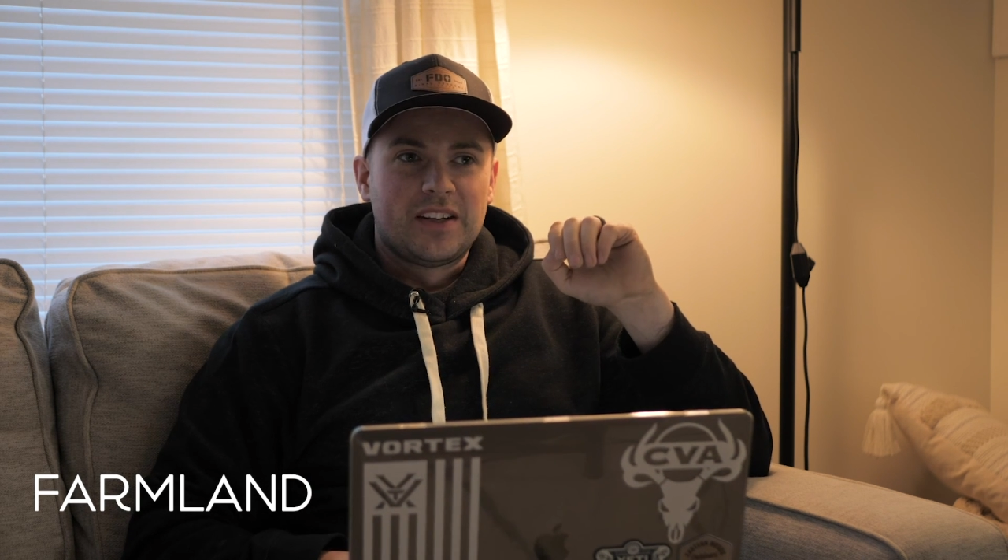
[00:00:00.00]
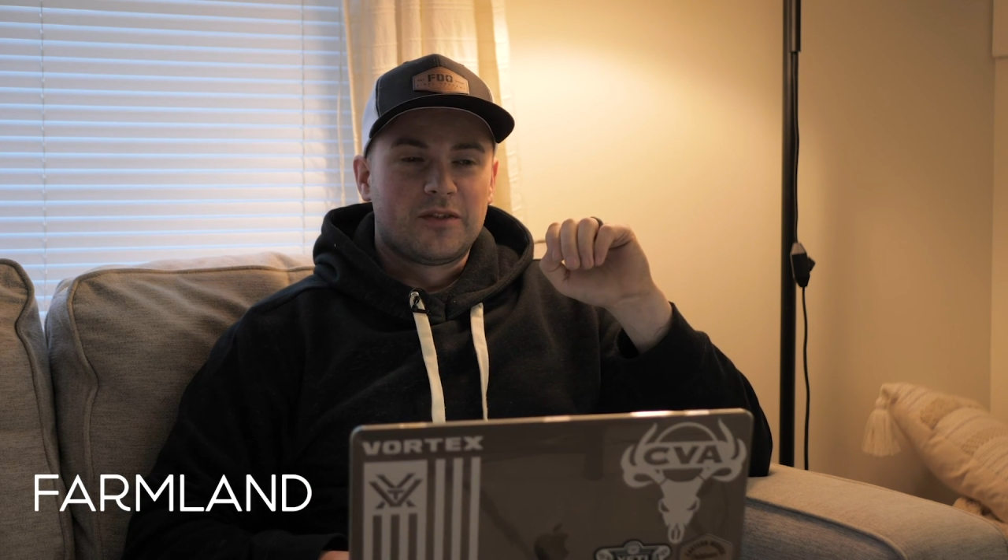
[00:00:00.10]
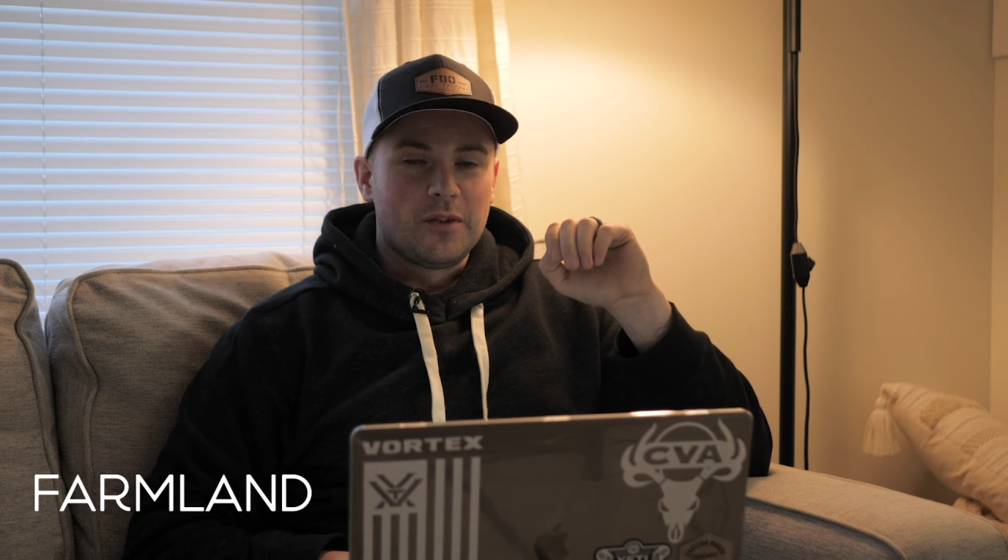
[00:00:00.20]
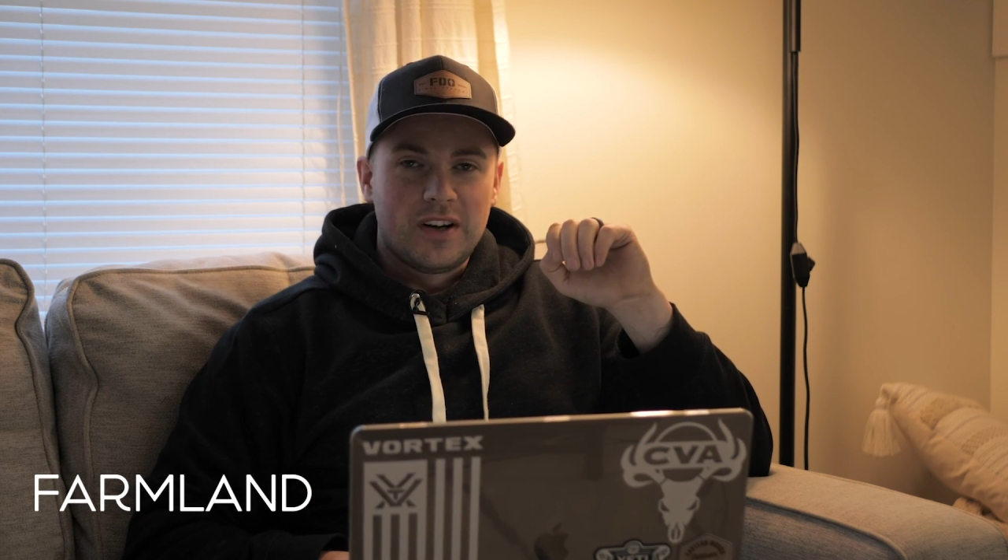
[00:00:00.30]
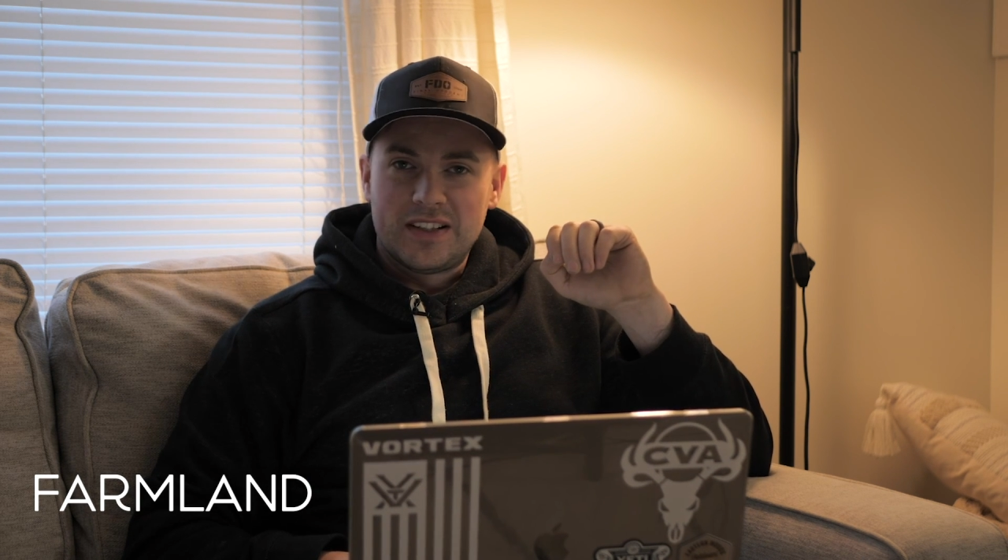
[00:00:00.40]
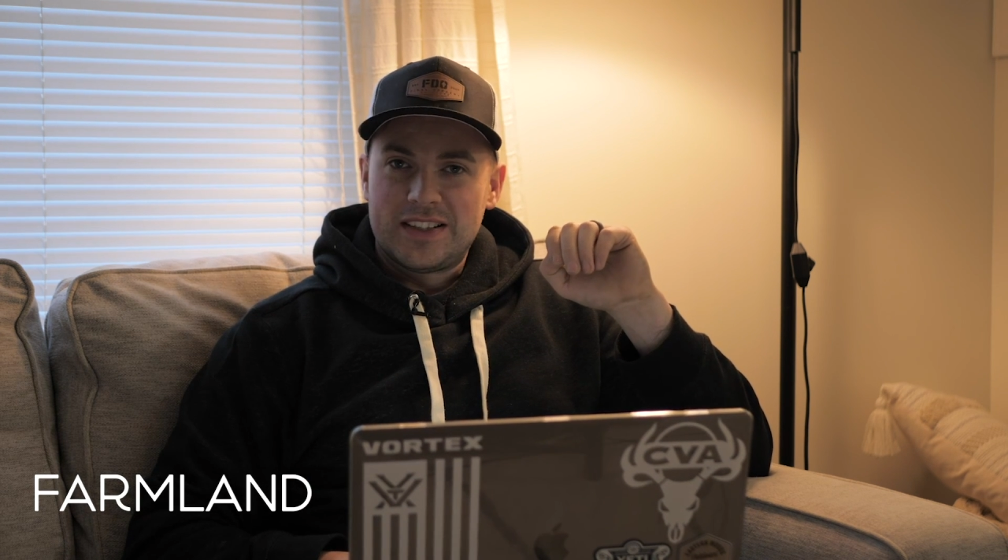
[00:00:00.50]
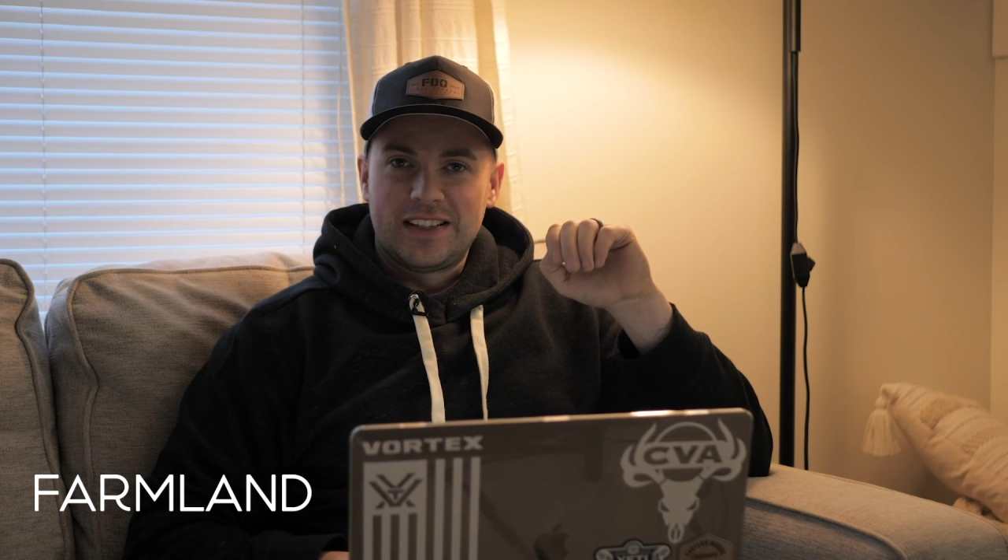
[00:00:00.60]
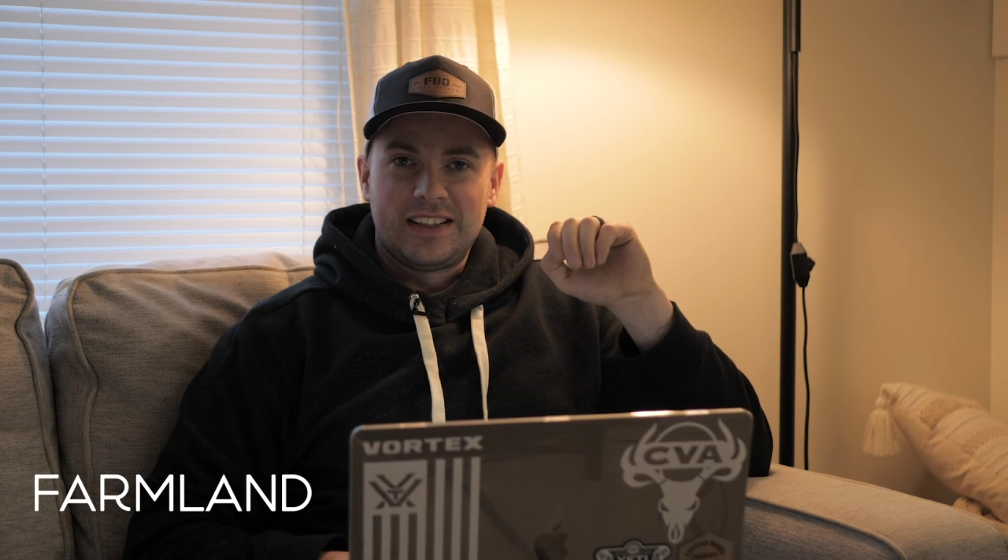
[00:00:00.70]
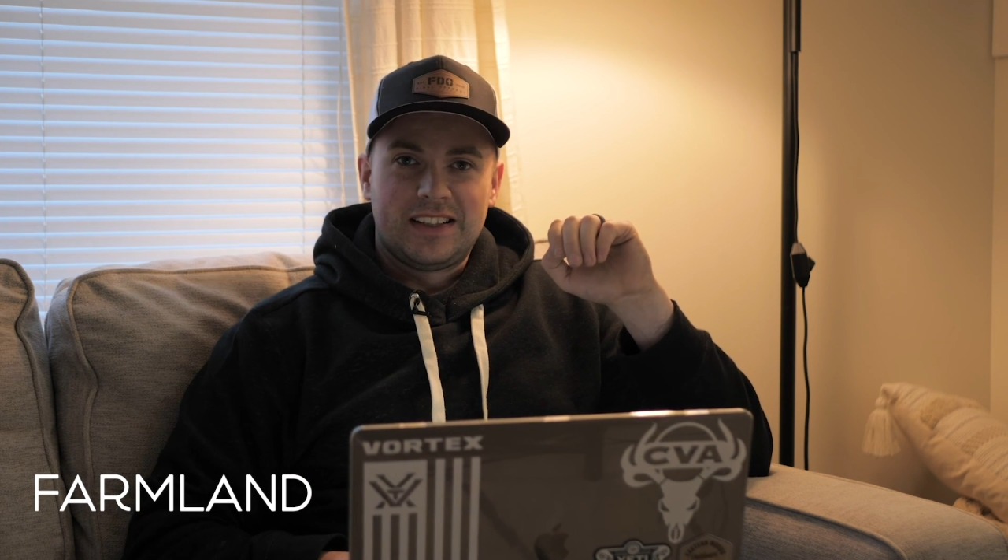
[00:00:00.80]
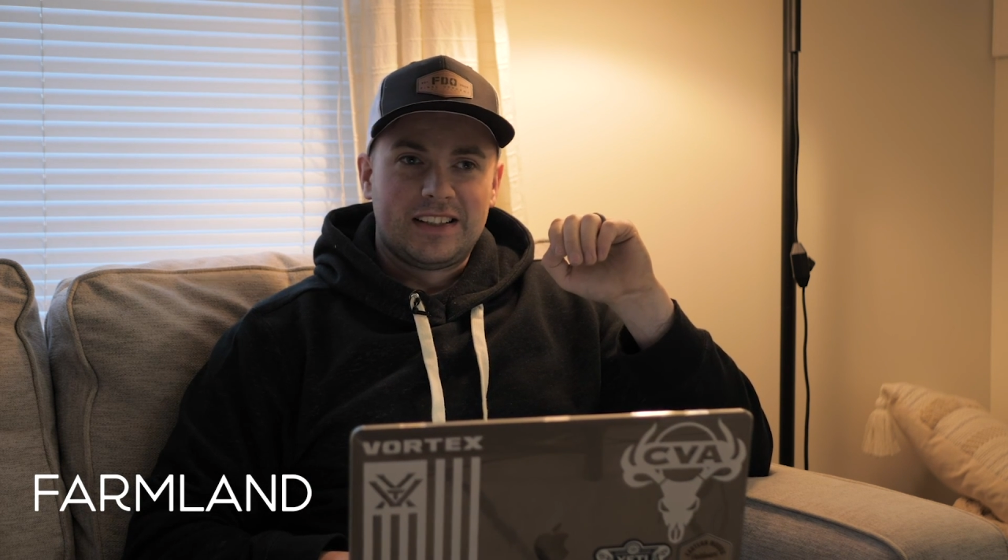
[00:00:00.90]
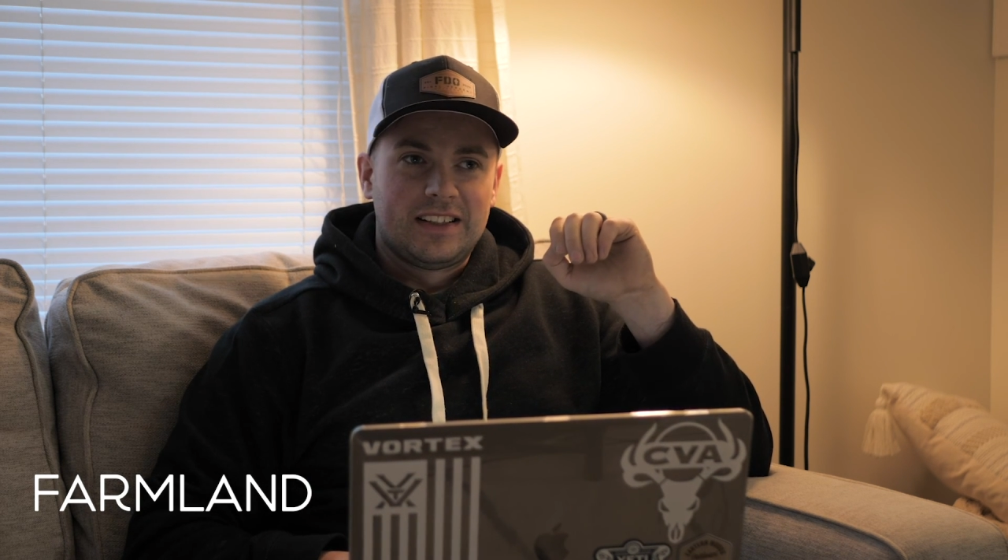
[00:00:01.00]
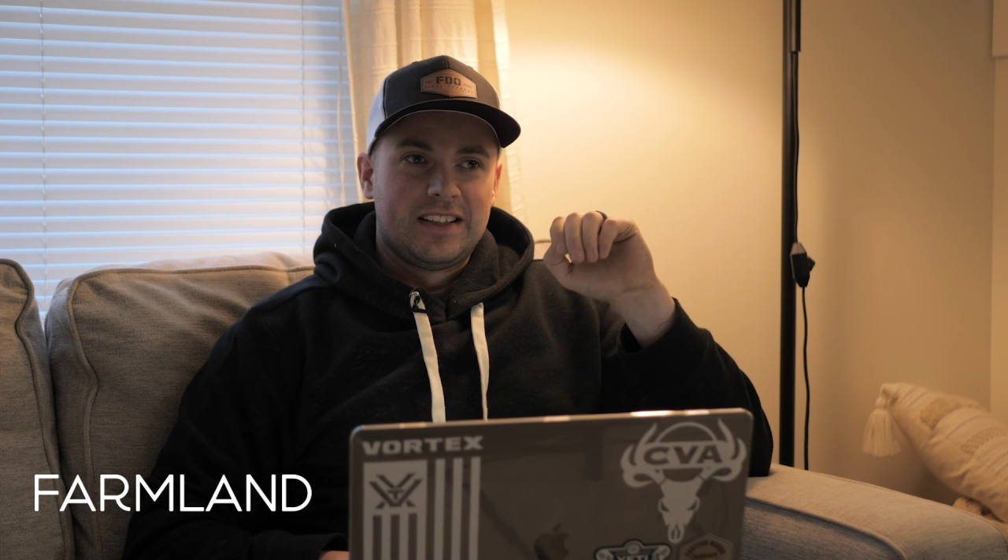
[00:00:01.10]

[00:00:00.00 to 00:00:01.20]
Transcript: grunting,